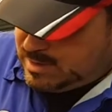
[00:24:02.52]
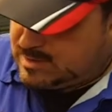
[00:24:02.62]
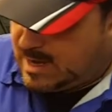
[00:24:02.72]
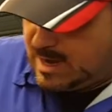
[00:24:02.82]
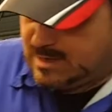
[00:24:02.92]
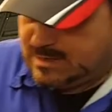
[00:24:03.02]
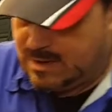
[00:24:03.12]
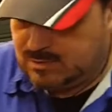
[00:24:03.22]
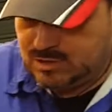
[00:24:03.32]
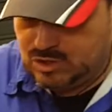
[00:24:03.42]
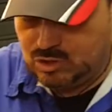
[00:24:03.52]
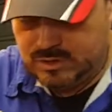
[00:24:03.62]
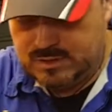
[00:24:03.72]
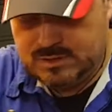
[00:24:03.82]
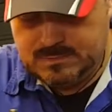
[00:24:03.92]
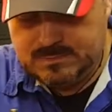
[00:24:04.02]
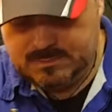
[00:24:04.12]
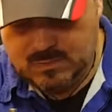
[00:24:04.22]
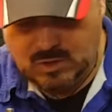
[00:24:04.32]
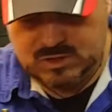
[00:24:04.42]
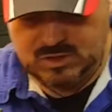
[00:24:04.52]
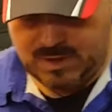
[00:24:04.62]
entirely down to the joint or to the